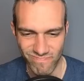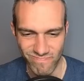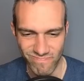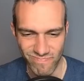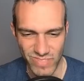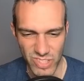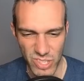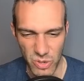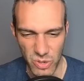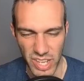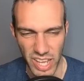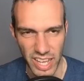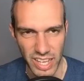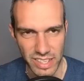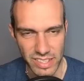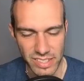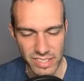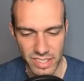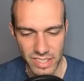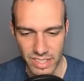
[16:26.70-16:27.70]
2
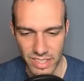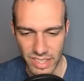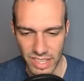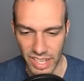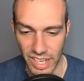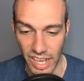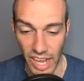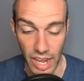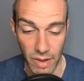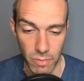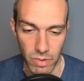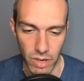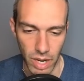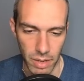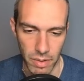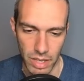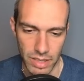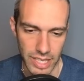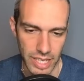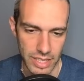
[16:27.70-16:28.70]
days. Like I'm
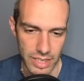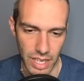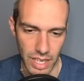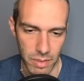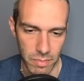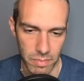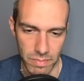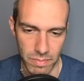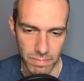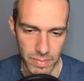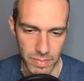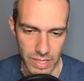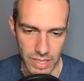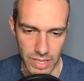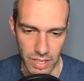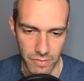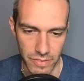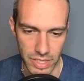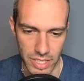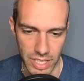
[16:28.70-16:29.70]
my
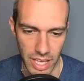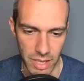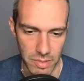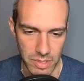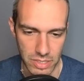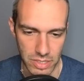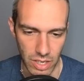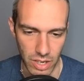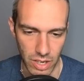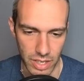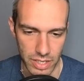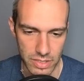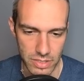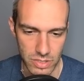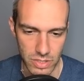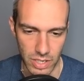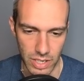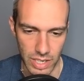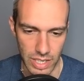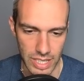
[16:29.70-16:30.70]
love of the game is gone.
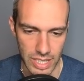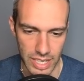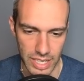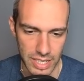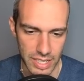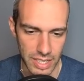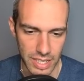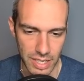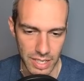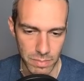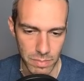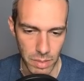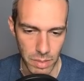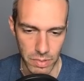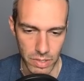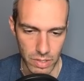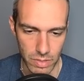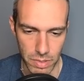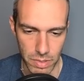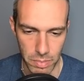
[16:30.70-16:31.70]
So like
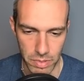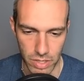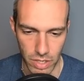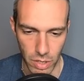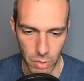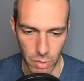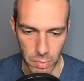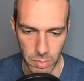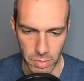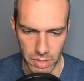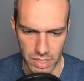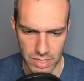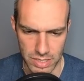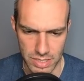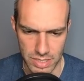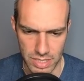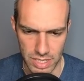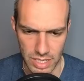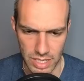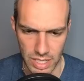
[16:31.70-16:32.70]
people know, people can
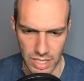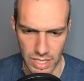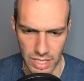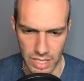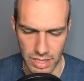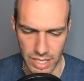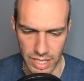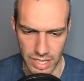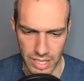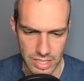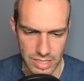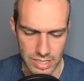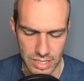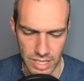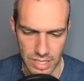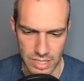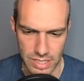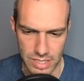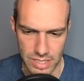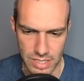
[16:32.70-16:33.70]
see it in it. Like
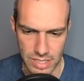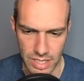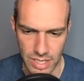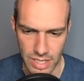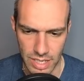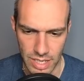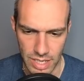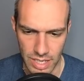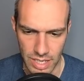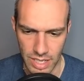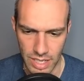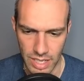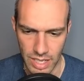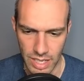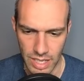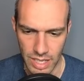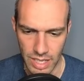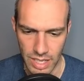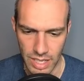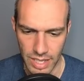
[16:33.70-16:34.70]
it's
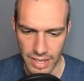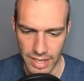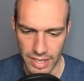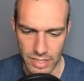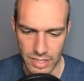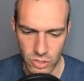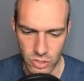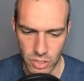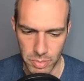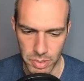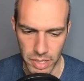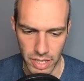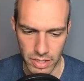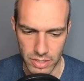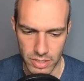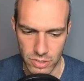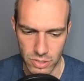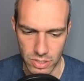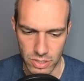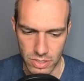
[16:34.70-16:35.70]
GBL is
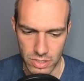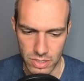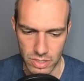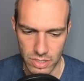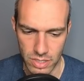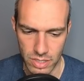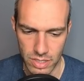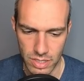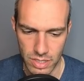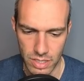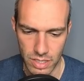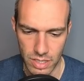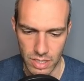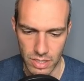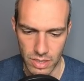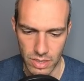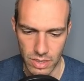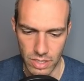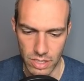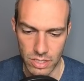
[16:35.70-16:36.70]
just,
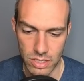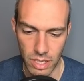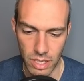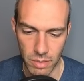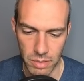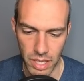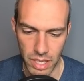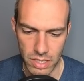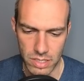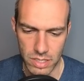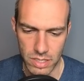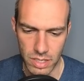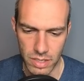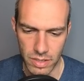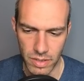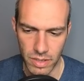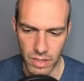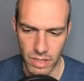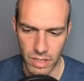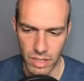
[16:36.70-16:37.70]
there's some days
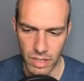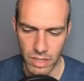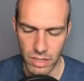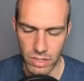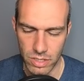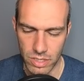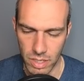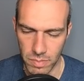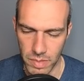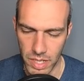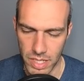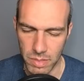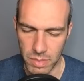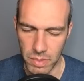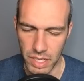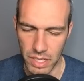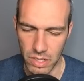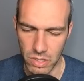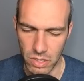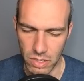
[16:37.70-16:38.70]
I'm
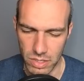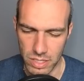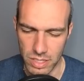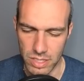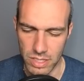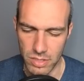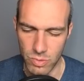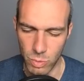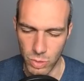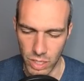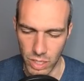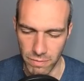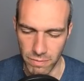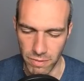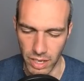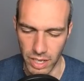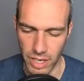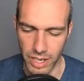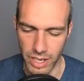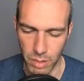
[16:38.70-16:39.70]
like, oh, this is really
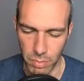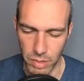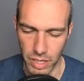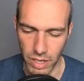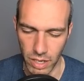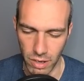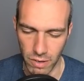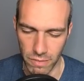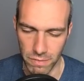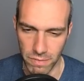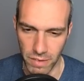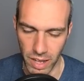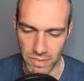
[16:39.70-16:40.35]
fun, and I'll play all 5